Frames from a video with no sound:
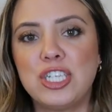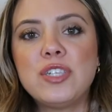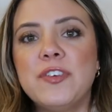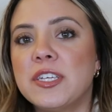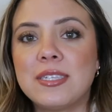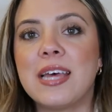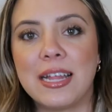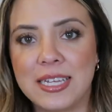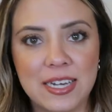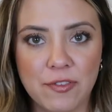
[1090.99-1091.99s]
just feels
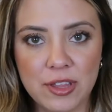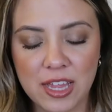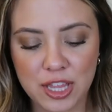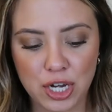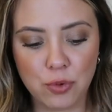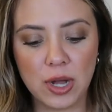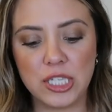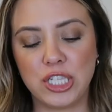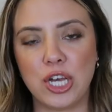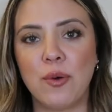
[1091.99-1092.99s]
slightly different than the new
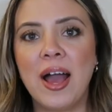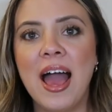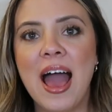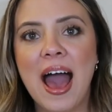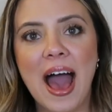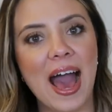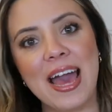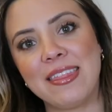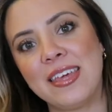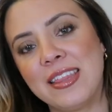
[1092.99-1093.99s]
one. So
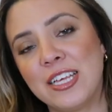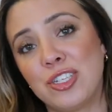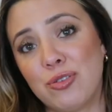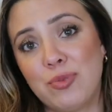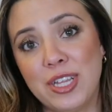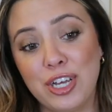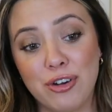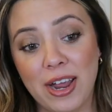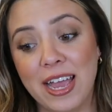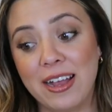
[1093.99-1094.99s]
I think these are really
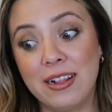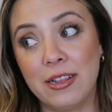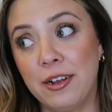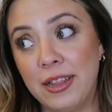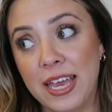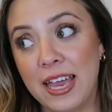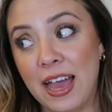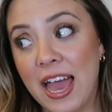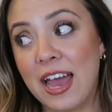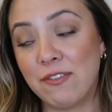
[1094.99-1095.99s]
great.
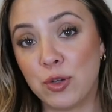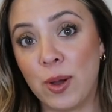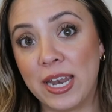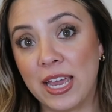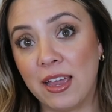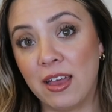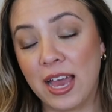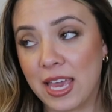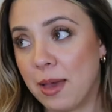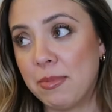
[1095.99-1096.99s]
Clearly I have 20.
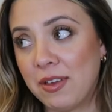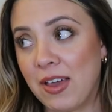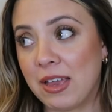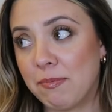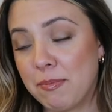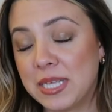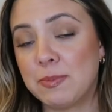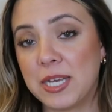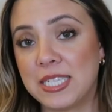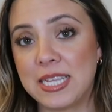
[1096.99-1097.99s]
I can't believe I
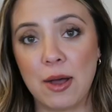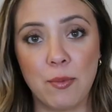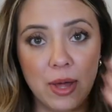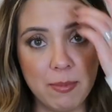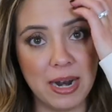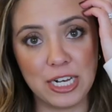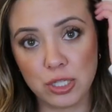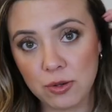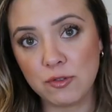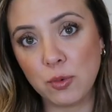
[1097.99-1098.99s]
misplaced that one, but I
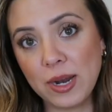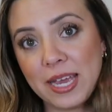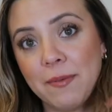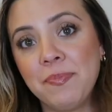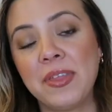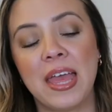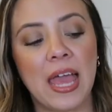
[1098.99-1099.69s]
do have 20, and